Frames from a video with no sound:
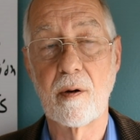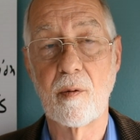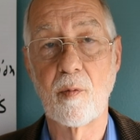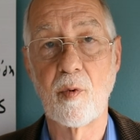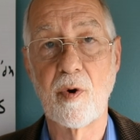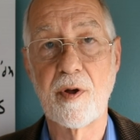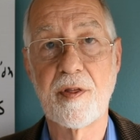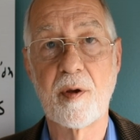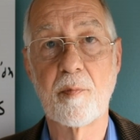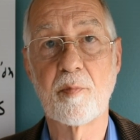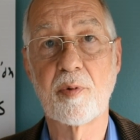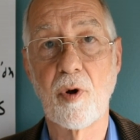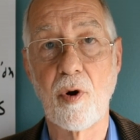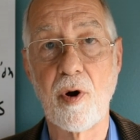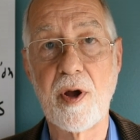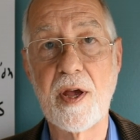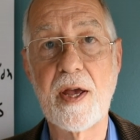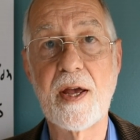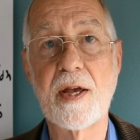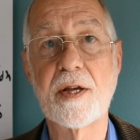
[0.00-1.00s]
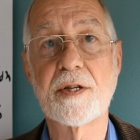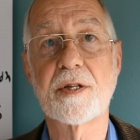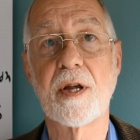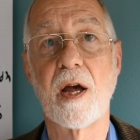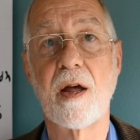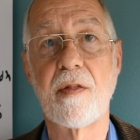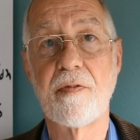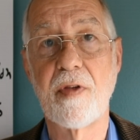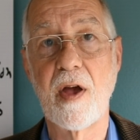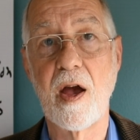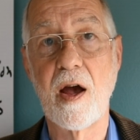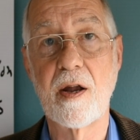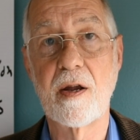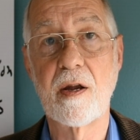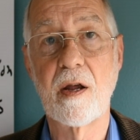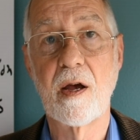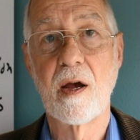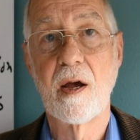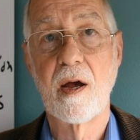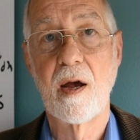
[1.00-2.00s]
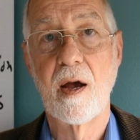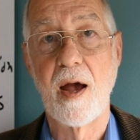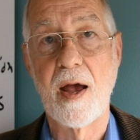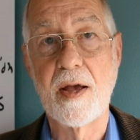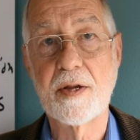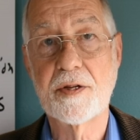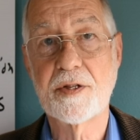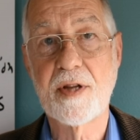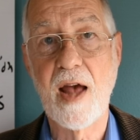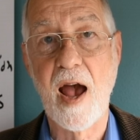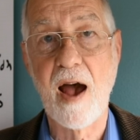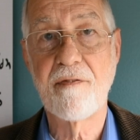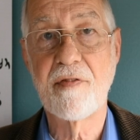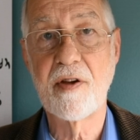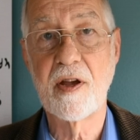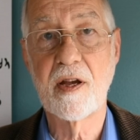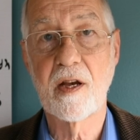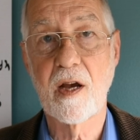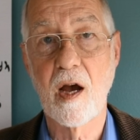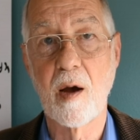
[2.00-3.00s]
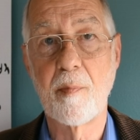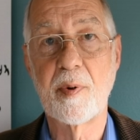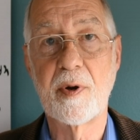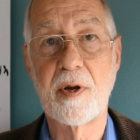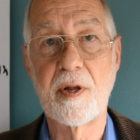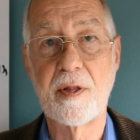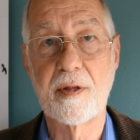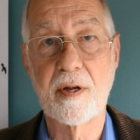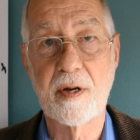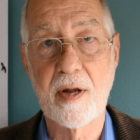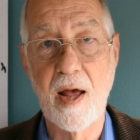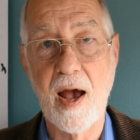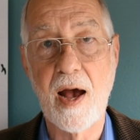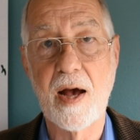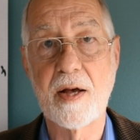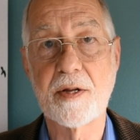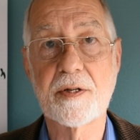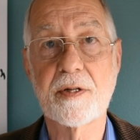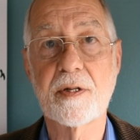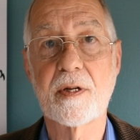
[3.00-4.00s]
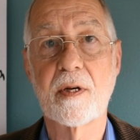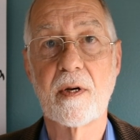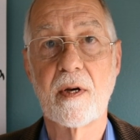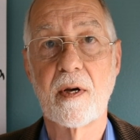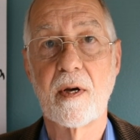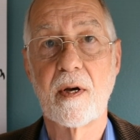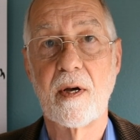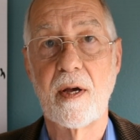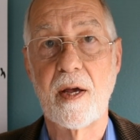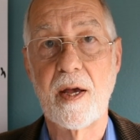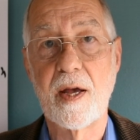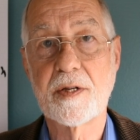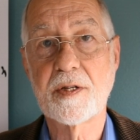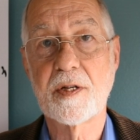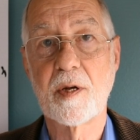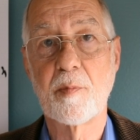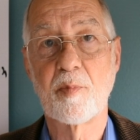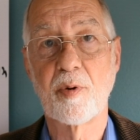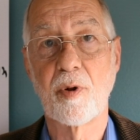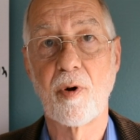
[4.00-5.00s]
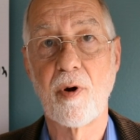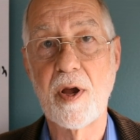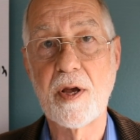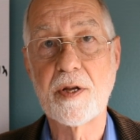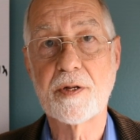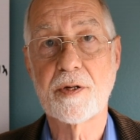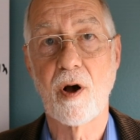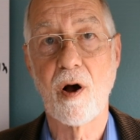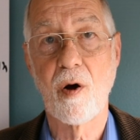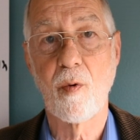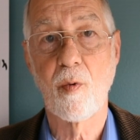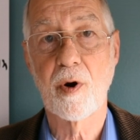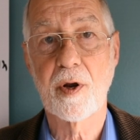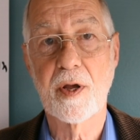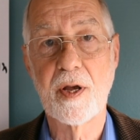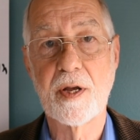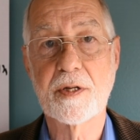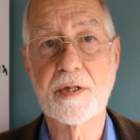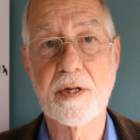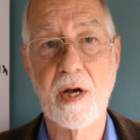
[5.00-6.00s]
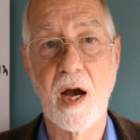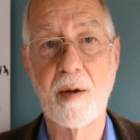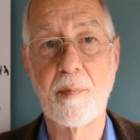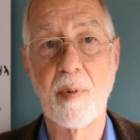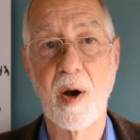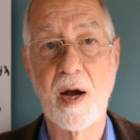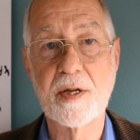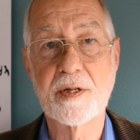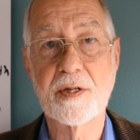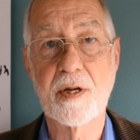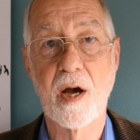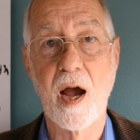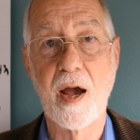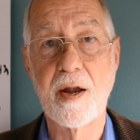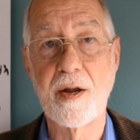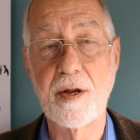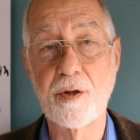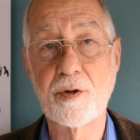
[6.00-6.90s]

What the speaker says: with employees, and then a staffing company that has its employees all working side by side.